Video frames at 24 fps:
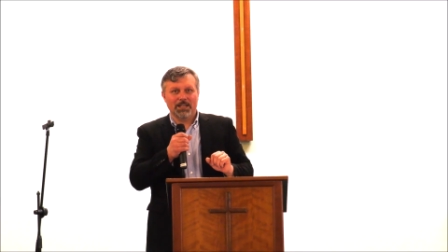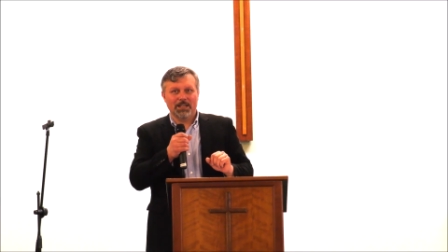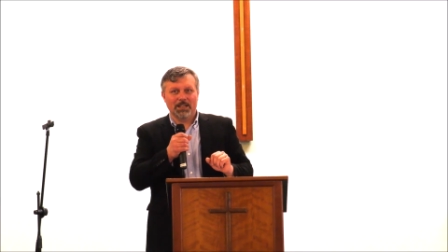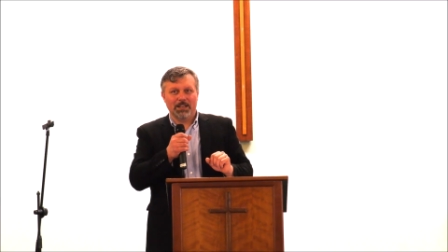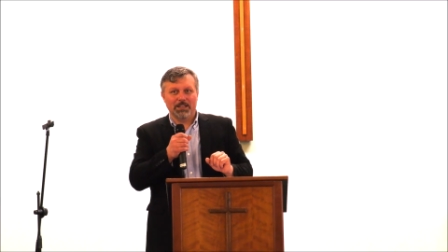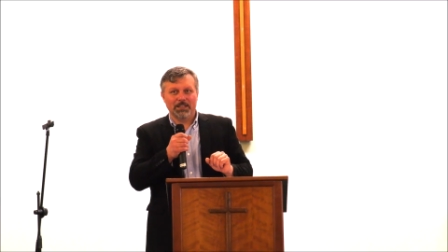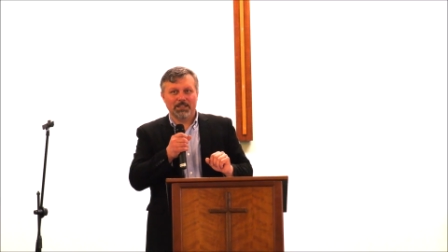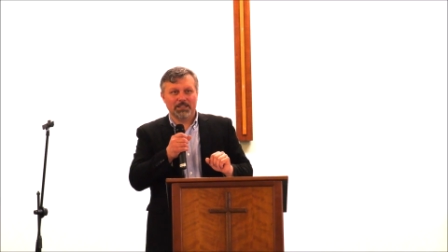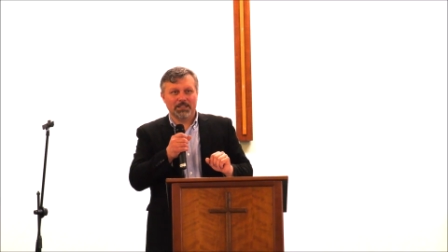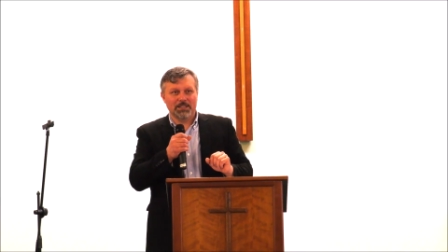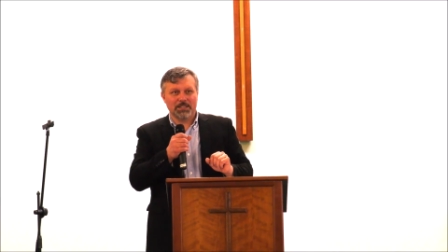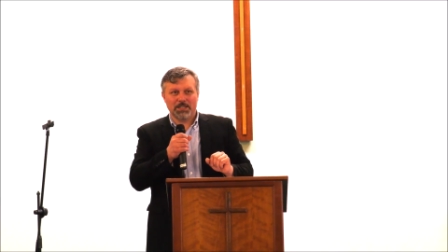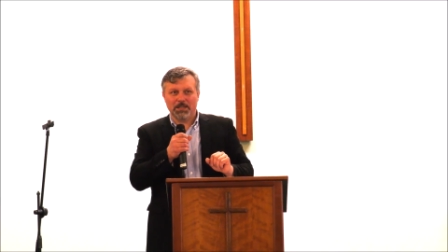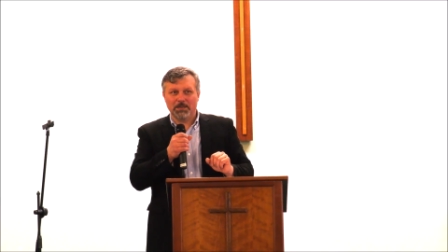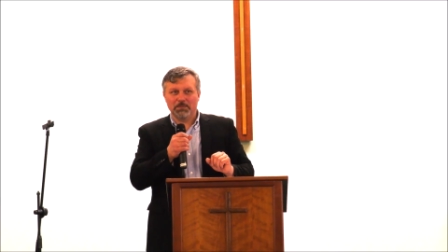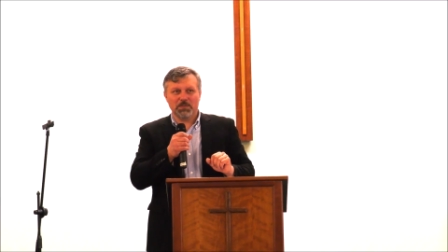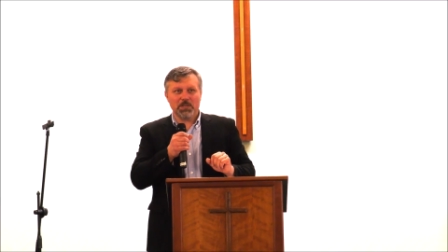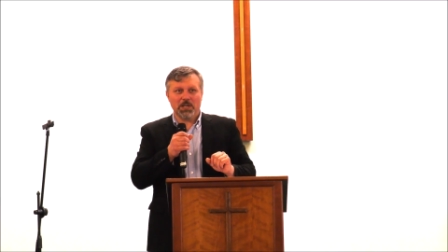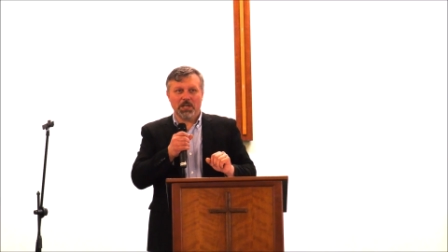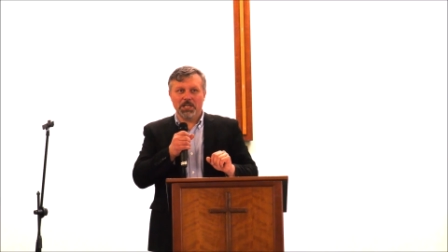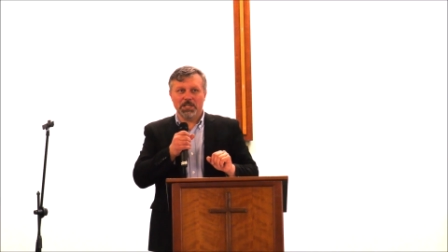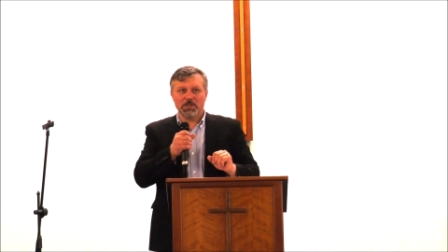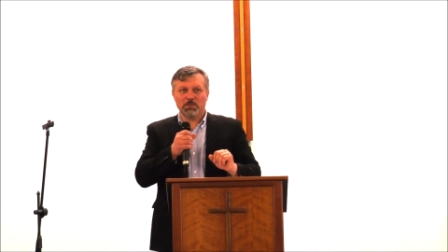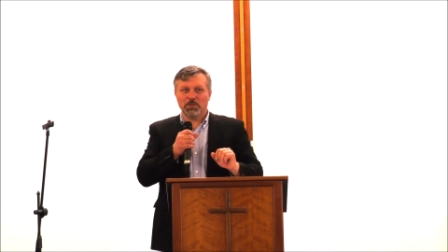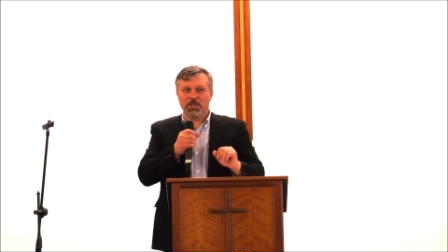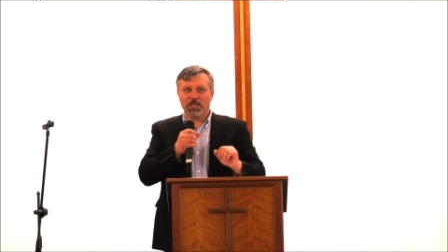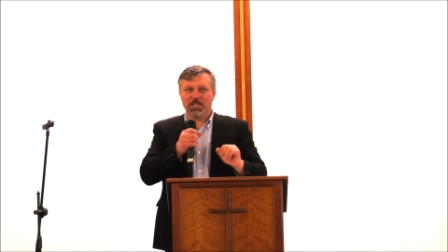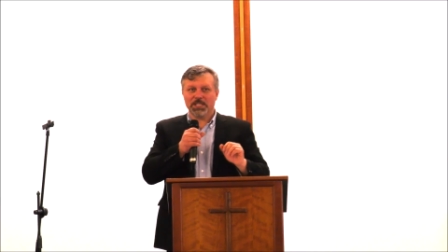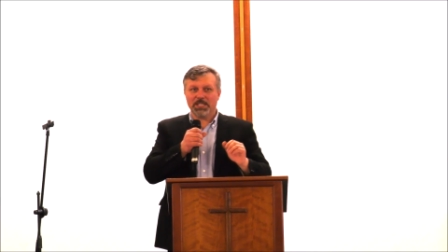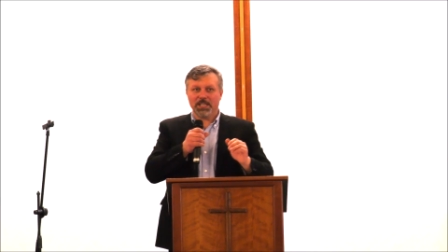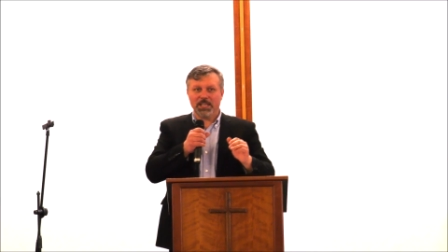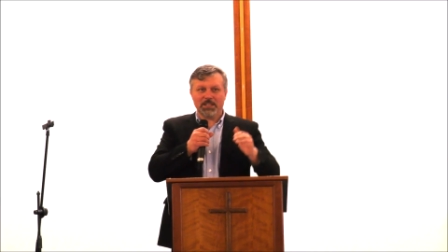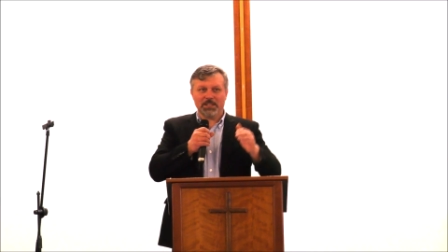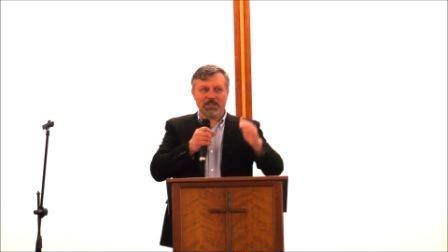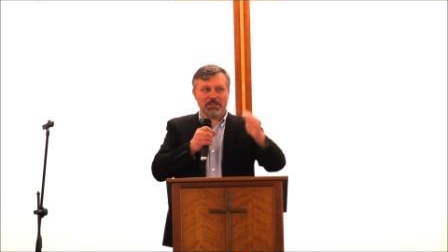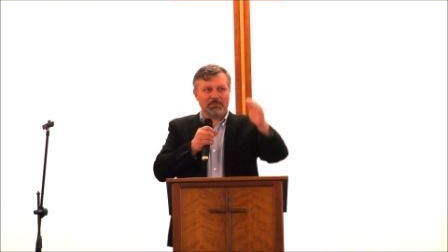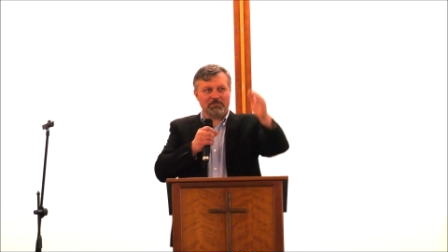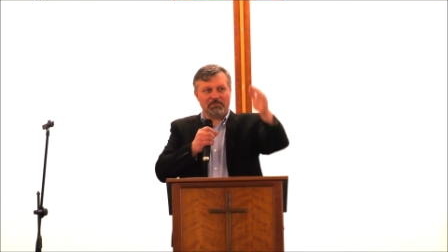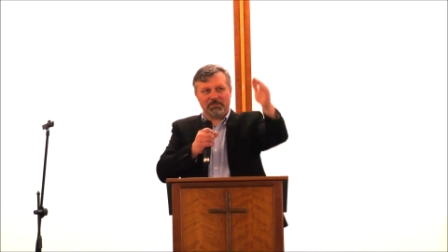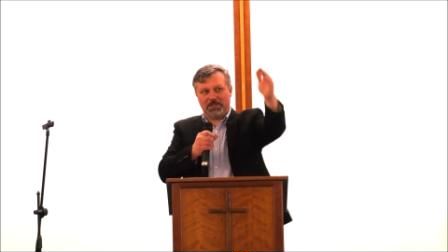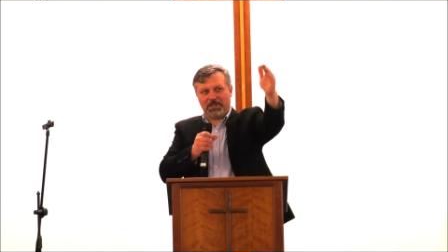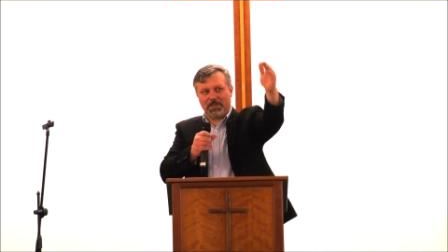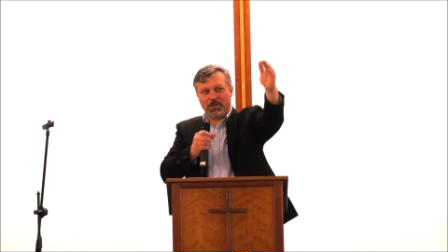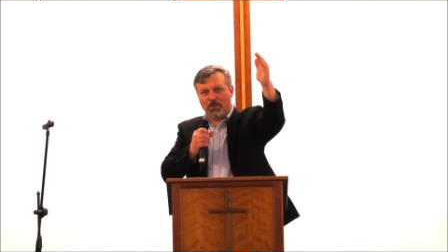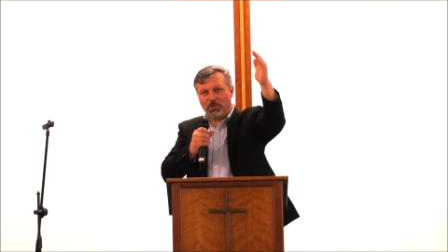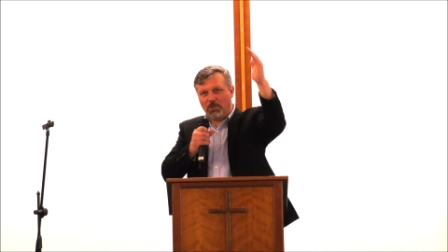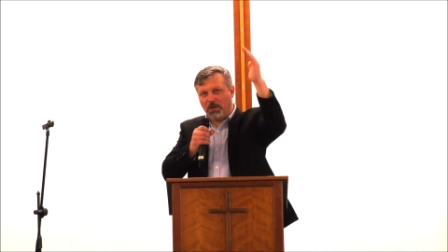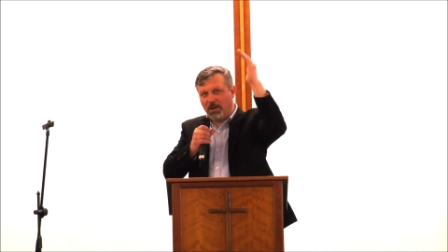And sometimes we set
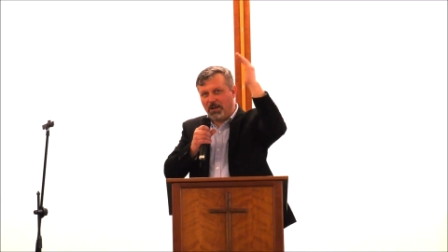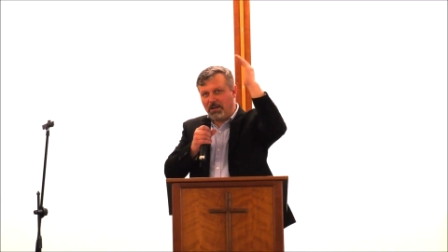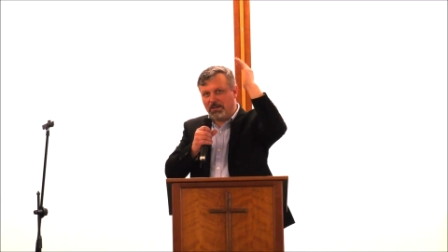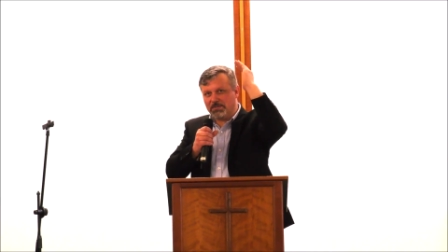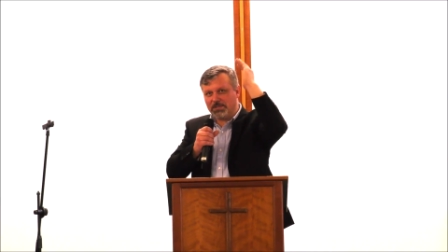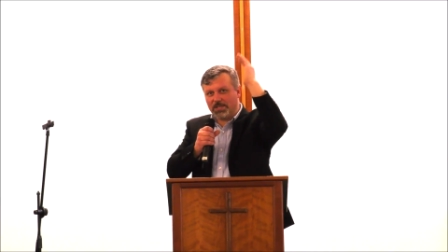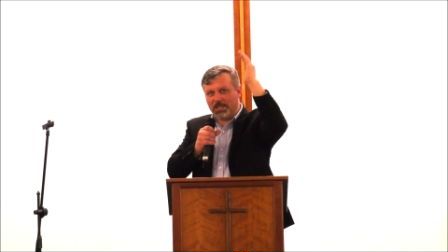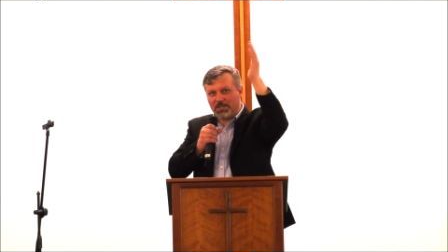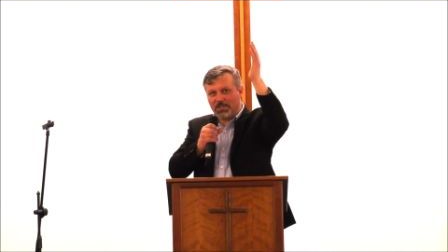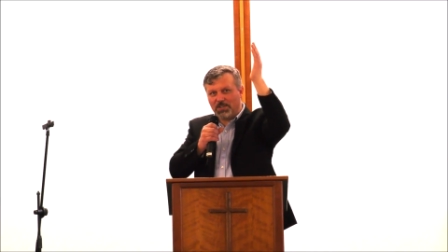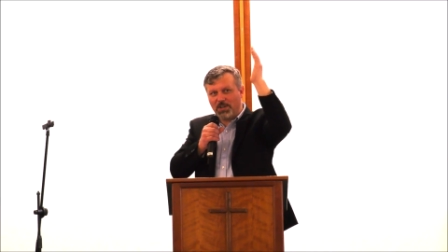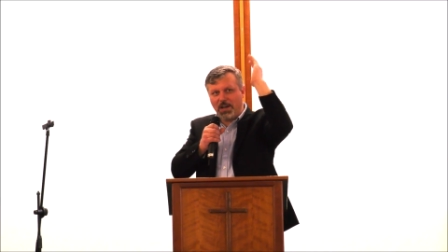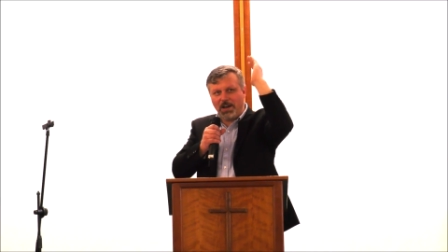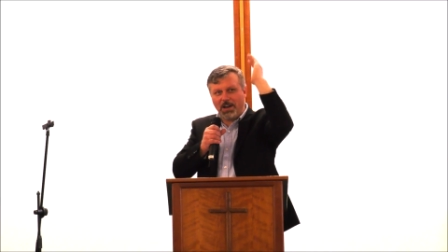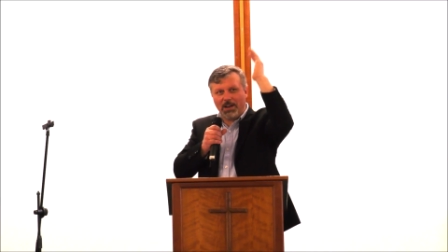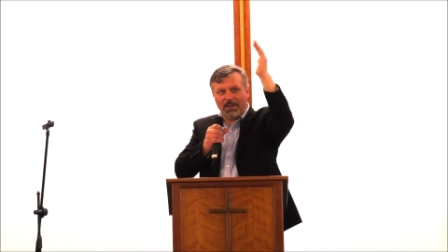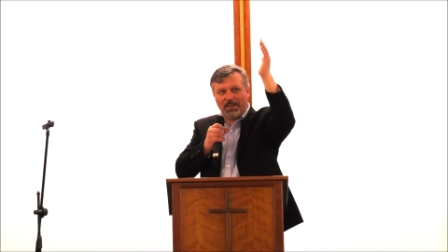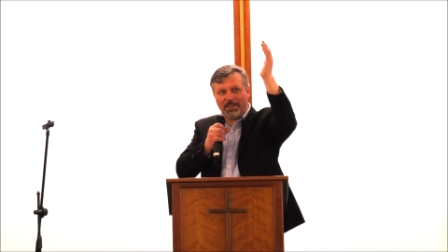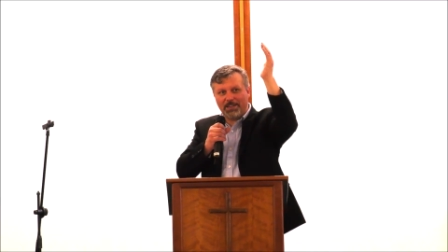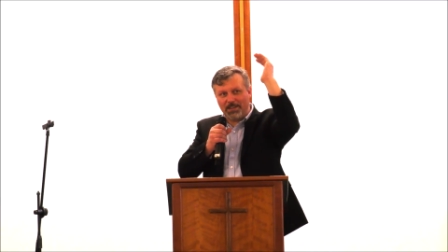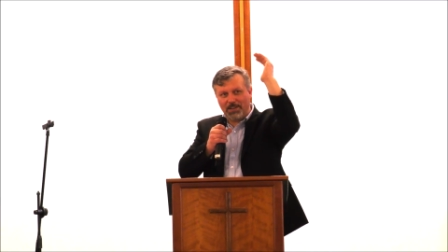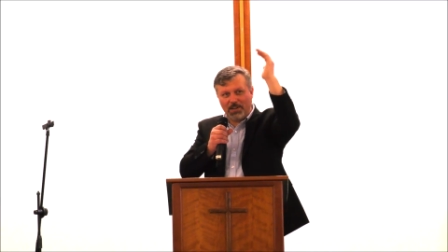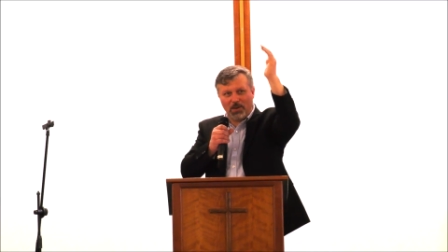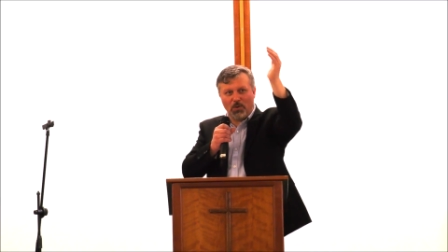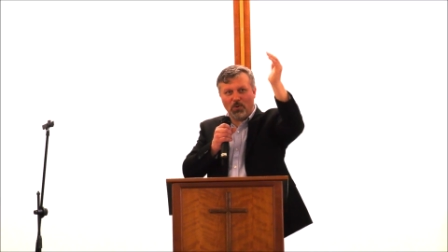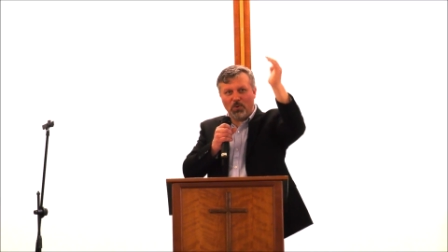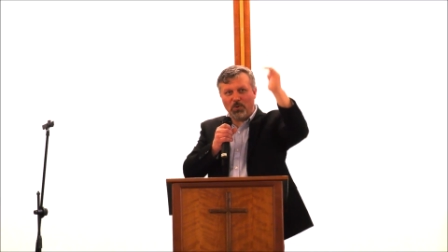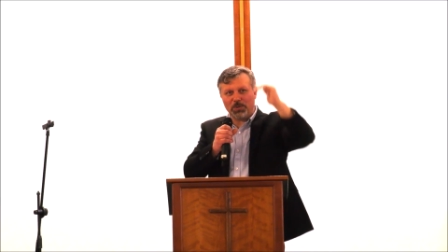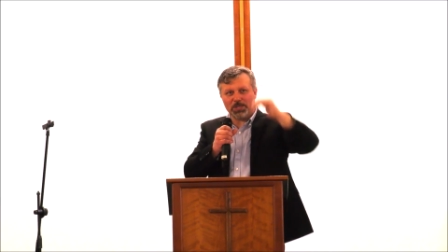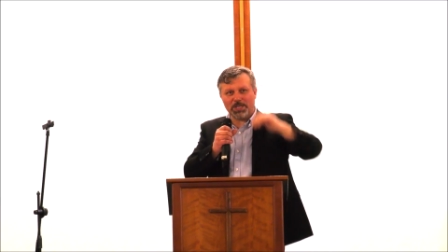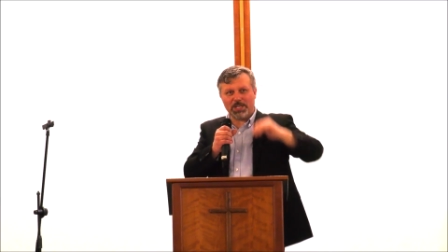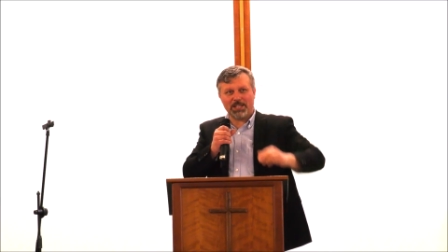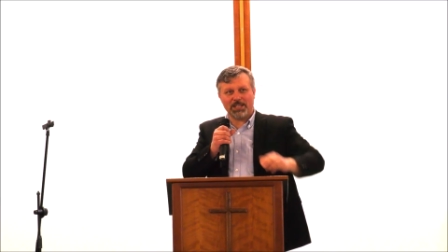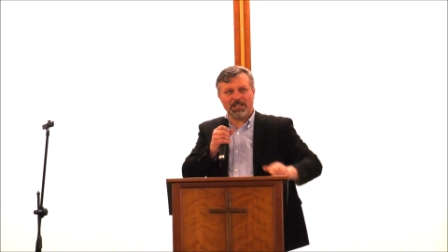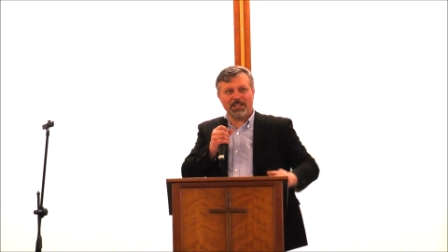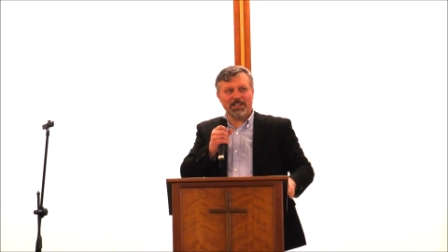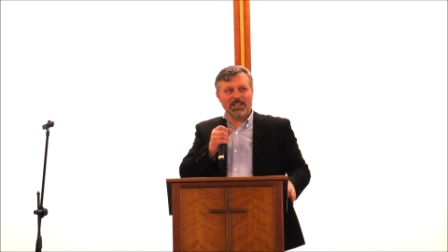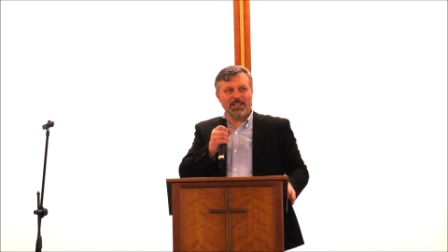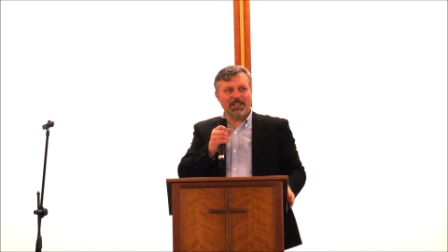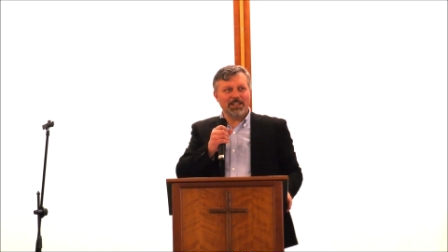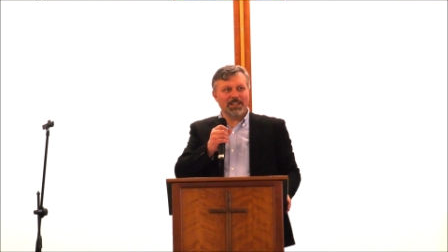so such high goals, and